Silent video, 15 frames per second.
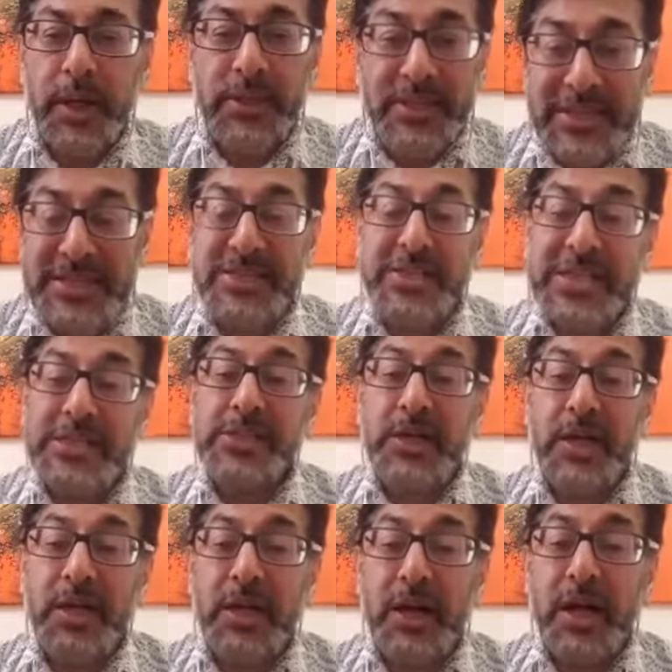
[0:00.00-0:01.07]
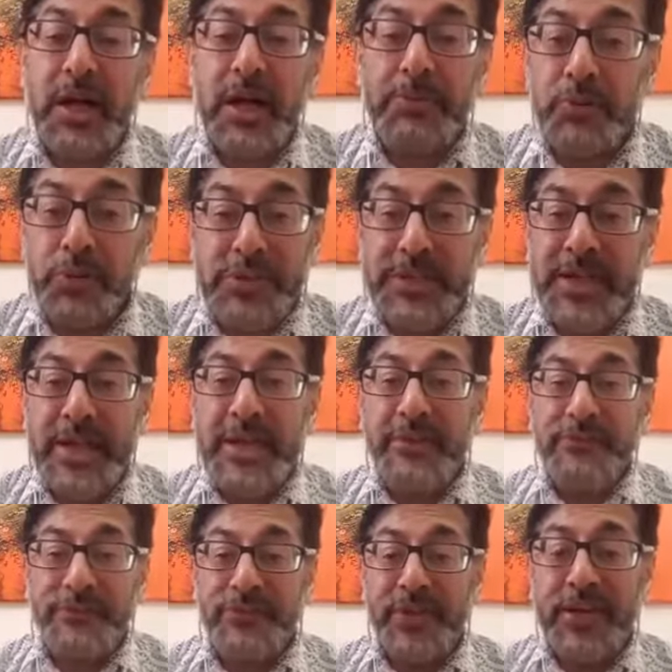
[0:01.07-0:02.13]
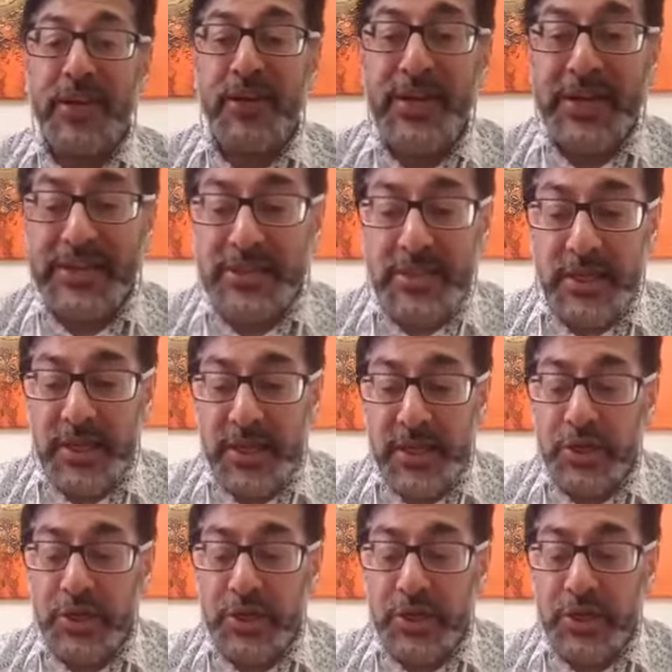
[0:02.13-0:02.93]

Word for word: And these things are, I'm not saying fear is